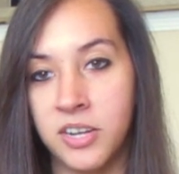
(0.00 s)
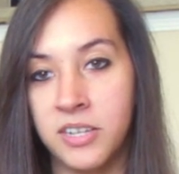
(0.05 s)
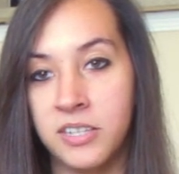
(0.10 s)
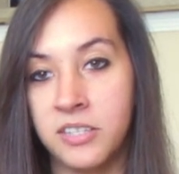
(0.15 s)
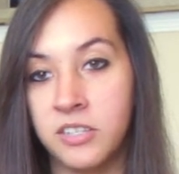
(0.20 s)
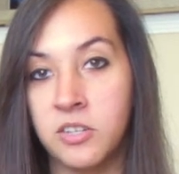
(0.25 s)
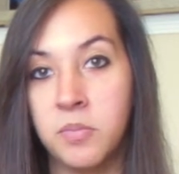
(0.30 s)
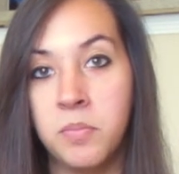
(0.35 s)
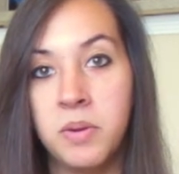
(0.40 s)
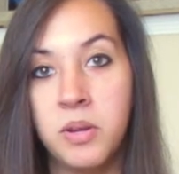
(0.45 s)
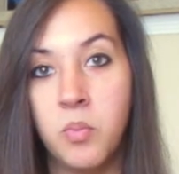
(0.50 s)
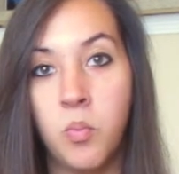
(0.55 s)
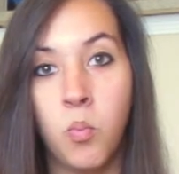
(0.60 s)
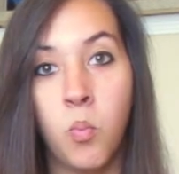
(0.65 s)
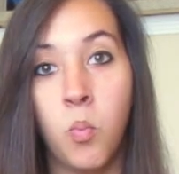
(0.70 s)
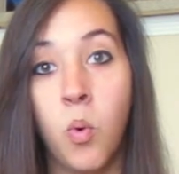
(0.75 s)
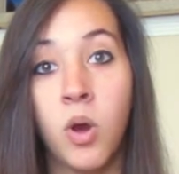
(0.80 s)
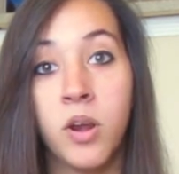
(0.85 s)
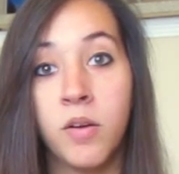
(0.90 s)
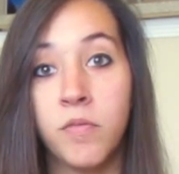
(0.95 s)
is to me
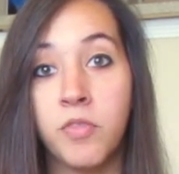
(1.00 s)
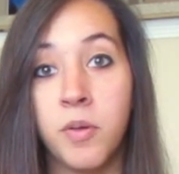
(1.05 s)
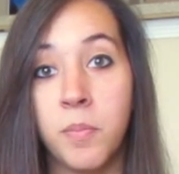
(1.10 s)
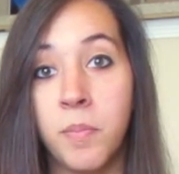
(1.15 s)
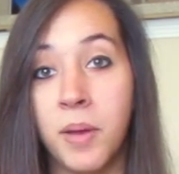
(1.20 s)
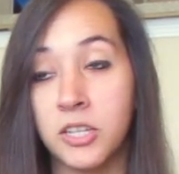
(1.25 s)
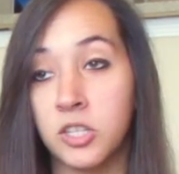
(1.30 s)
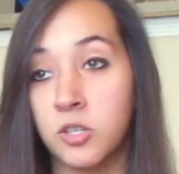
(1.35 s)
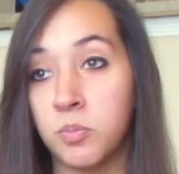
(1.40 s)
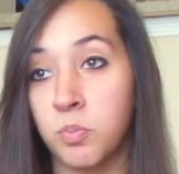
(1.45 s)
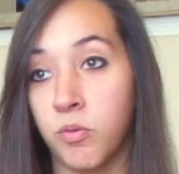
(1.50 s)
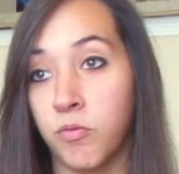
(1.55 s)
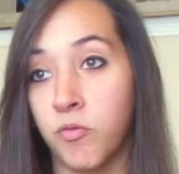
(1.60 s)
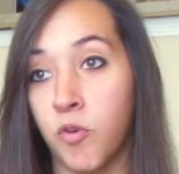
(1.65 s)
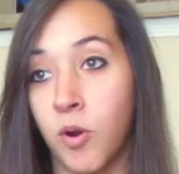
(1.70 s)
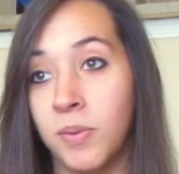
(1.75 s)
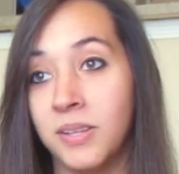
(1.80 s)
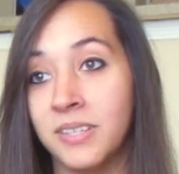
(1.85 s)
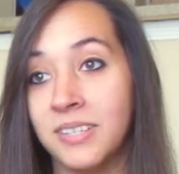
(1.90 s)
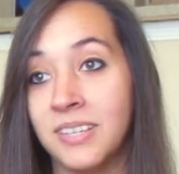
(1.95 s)
one of the best
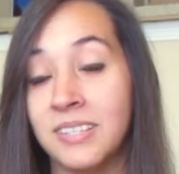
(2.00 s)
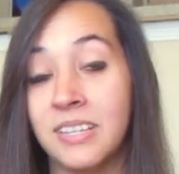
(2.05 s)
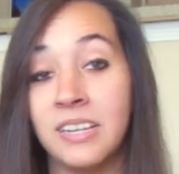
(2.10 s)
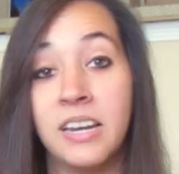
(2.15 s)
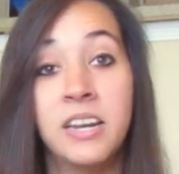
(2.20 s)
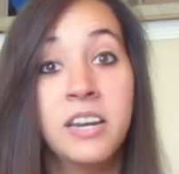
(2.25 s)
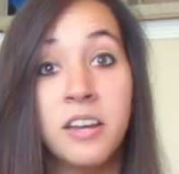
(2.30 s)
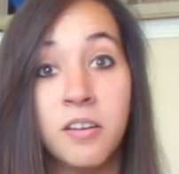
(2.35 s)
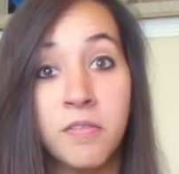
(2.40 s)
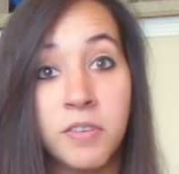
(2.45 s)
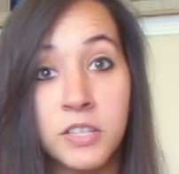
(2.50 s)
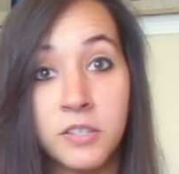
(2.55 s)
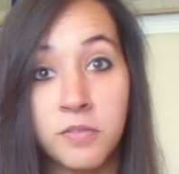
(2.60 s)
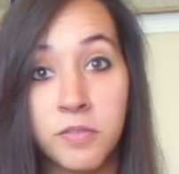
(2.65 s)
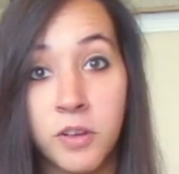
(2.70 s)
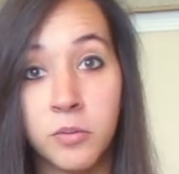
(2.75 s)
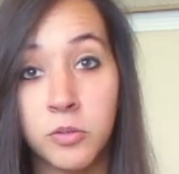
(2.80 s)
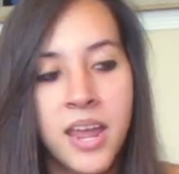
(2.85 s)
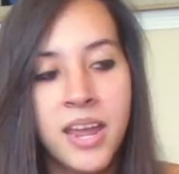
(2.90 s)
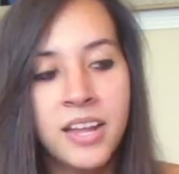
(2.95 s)
performances in any of his
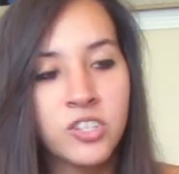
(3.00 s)
films.